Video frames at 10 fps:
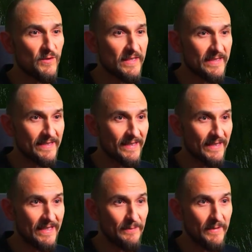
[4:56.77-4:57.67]

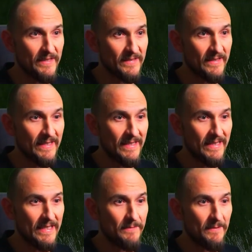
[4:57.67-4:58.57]
Here, I now
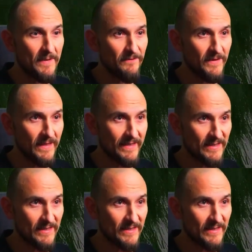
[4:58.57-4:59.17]
build once again a